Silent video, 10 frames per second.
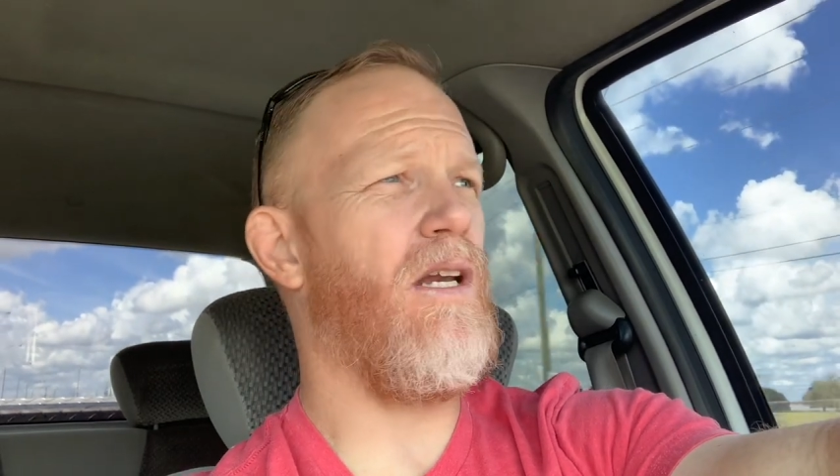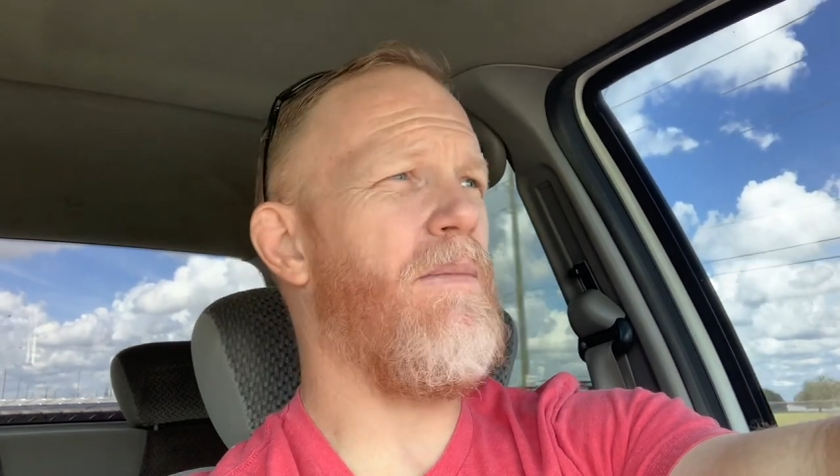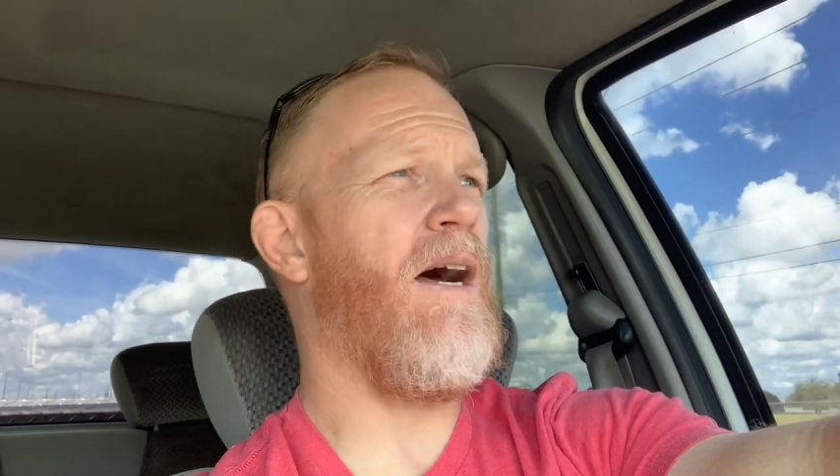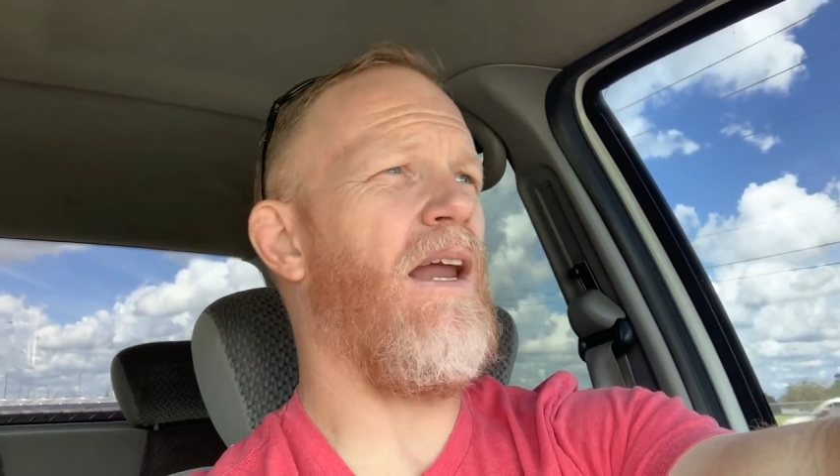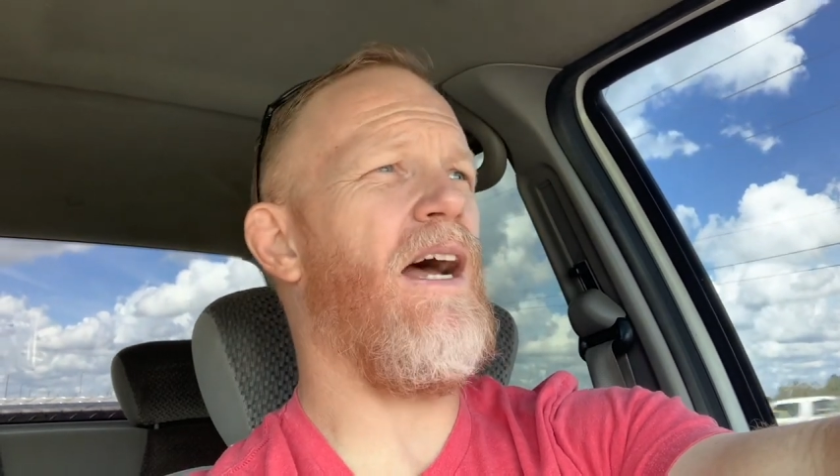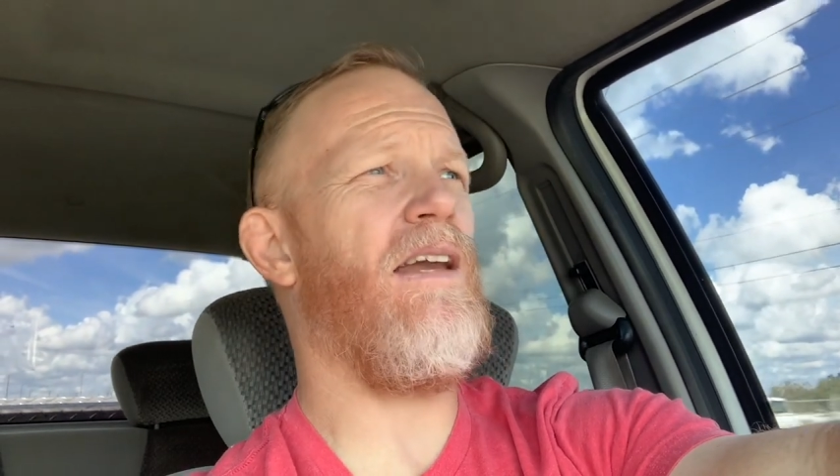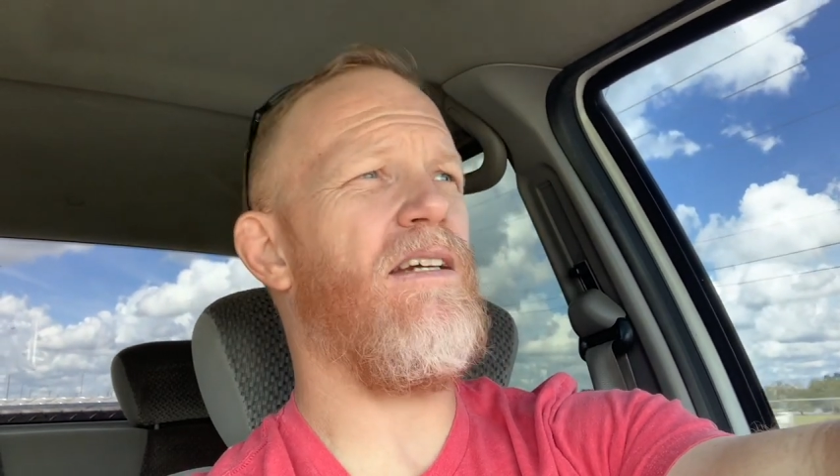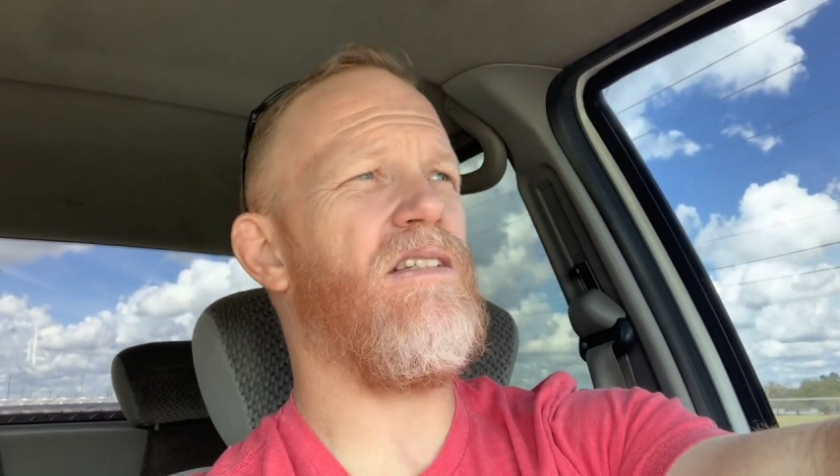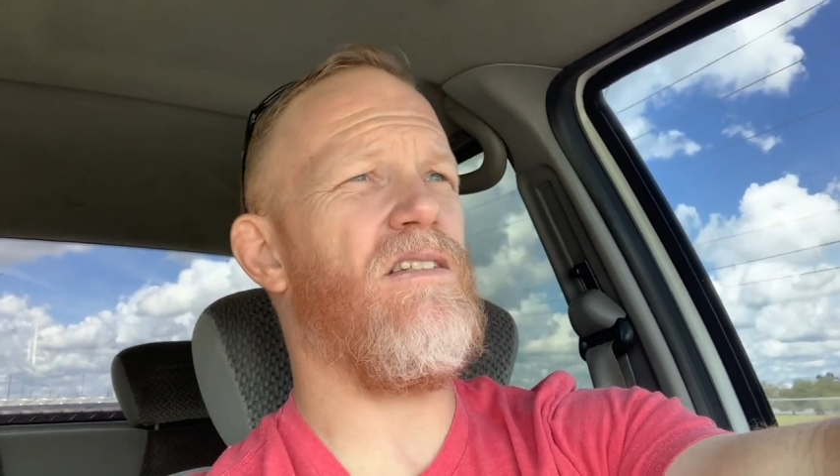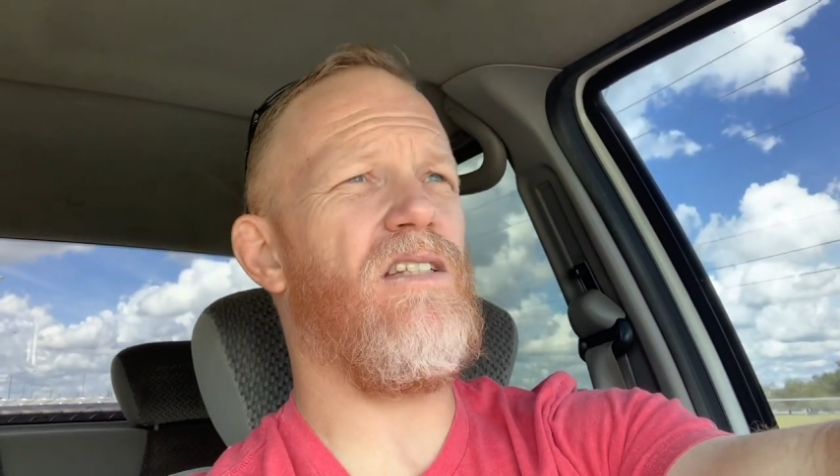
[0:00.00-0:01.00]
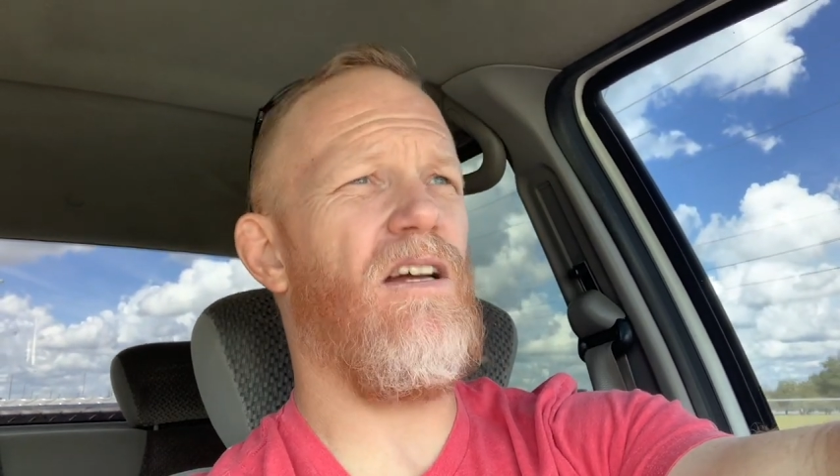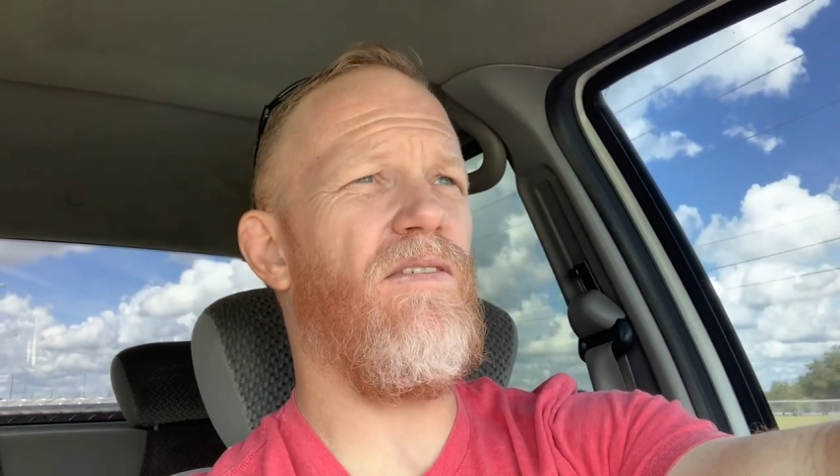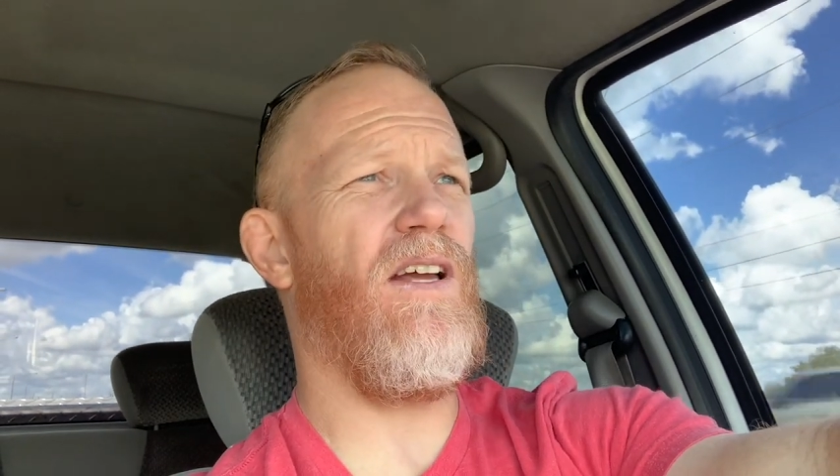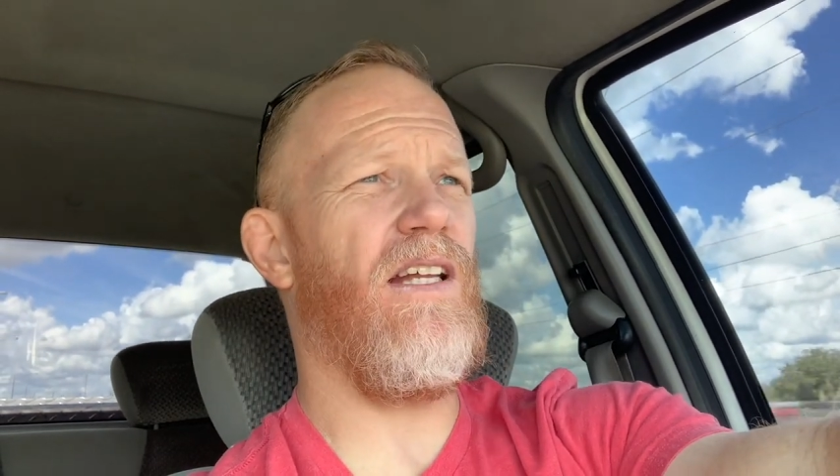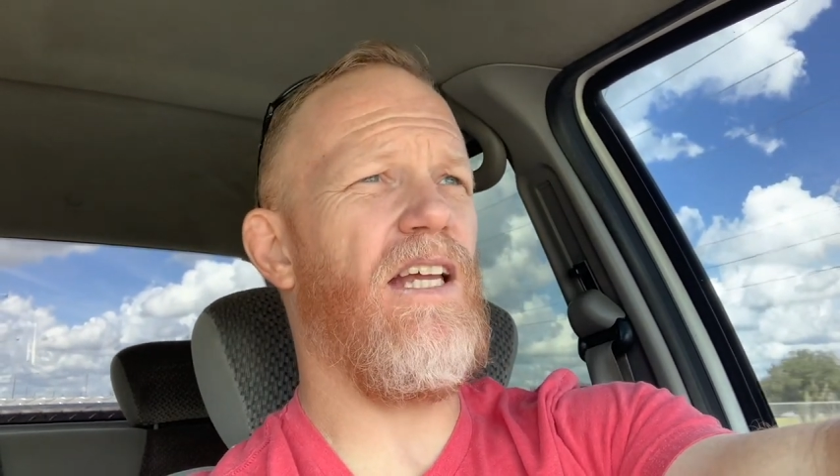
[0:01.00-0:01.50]
about addicts and stuff
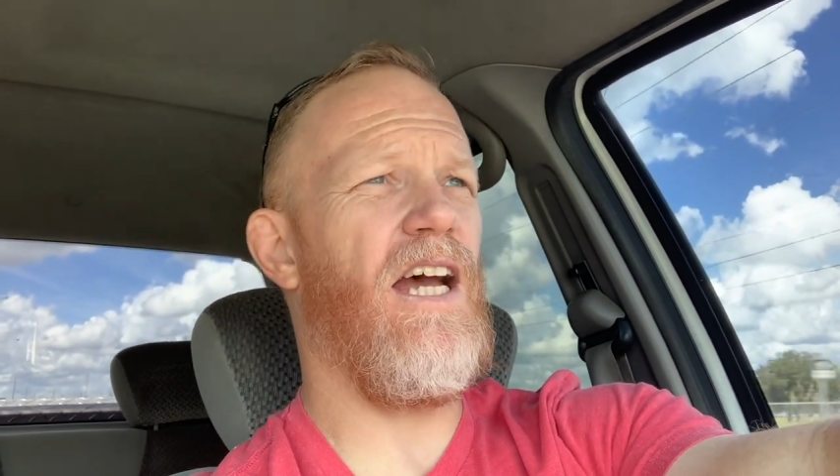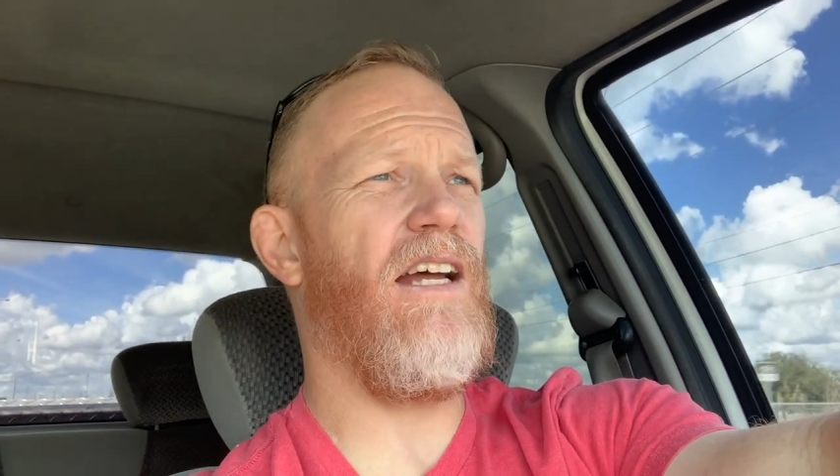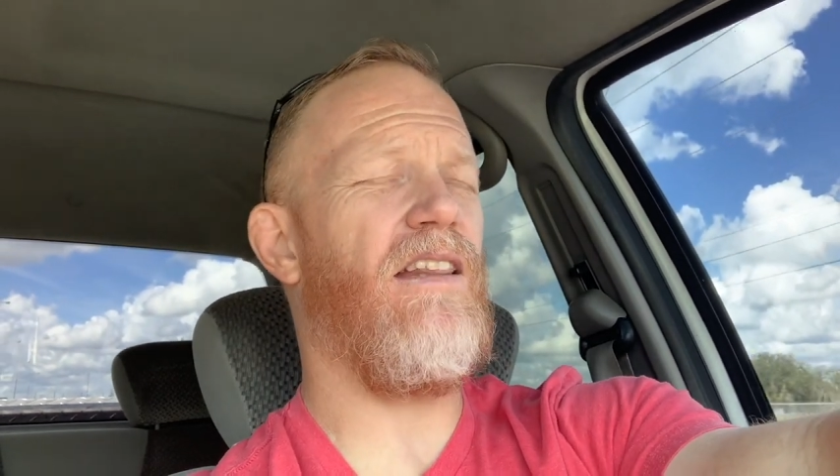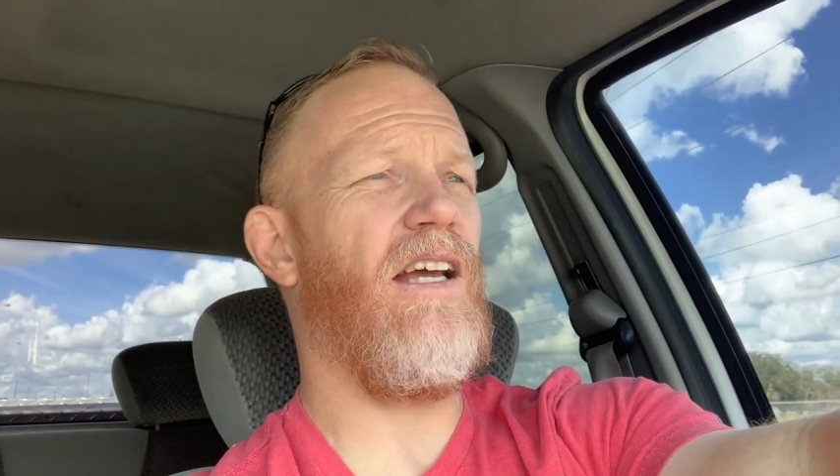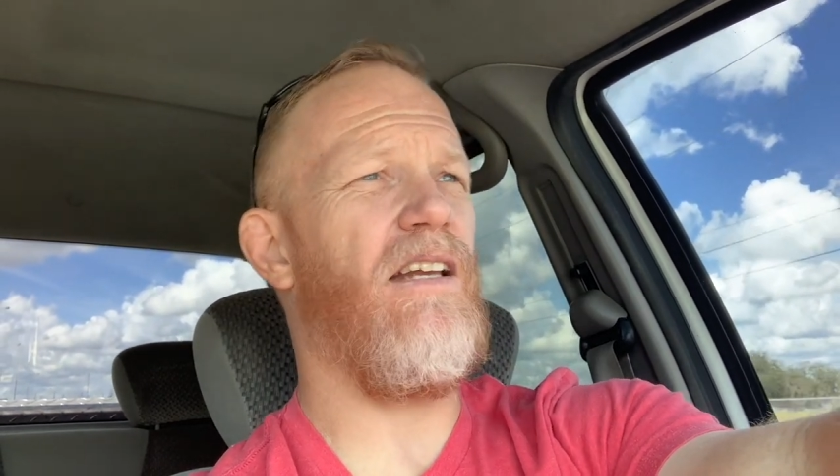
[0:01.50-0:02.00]
like that,